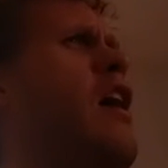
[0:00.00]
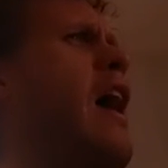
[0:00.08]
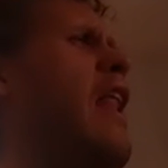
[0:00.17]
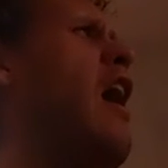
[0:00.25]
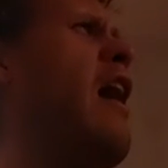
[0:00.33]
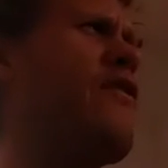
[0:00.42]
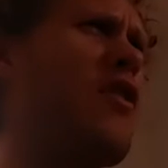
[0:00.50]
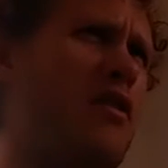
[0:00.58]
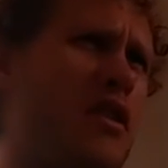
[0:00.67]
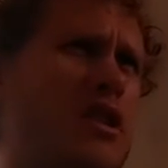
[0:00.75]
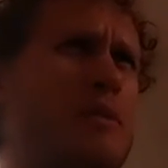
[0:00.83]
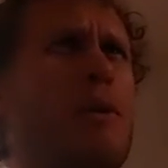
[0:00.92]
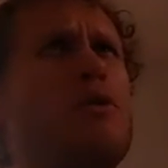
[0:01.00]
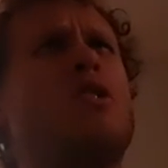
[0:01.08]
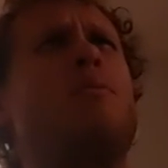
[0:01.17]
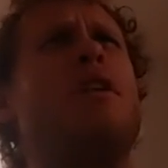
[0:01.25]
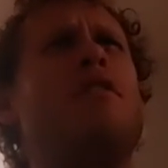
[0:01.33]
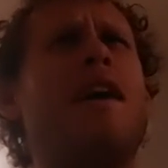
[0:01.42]
and everything's supposed to
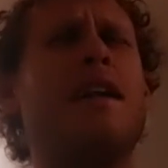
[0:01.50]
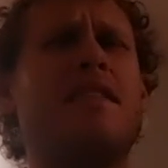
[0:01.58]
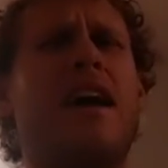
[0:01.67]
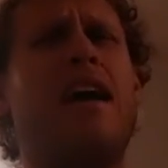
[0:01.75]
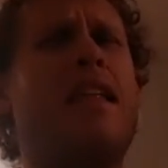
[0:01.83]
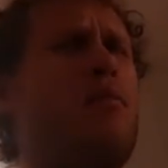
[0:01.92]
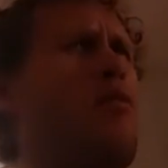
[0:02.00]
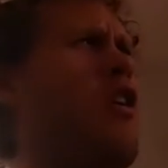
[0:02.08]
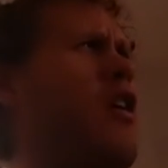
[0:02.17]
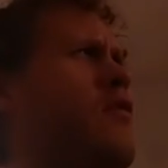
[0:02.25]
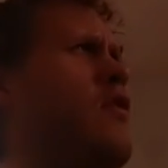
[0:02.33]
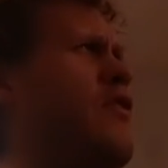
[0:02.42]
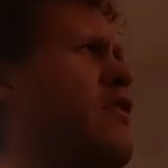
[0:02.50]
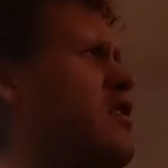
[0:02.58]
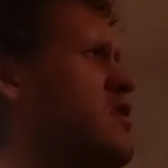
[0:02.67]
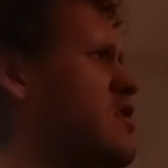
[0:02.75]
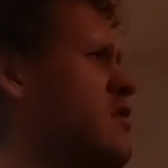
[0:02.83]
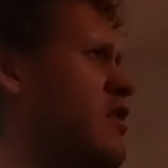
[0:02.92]
be like that in Marvel for
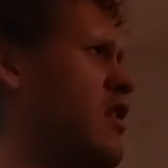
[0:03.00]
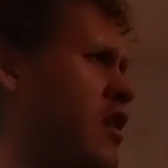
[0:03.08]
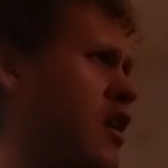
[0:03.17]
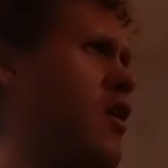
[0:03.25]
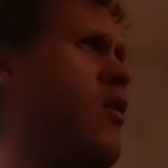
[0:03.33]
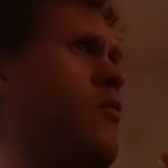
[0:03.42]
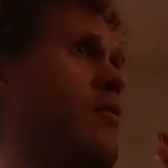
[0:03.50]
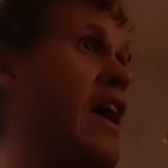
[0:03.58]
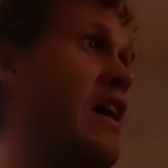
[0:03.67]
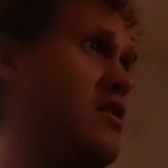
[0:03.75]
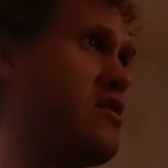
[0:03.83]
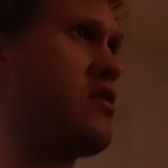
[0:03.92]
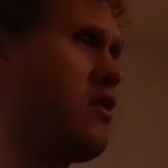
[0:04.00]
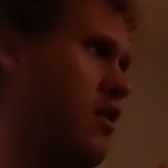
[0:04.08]
this, you know, next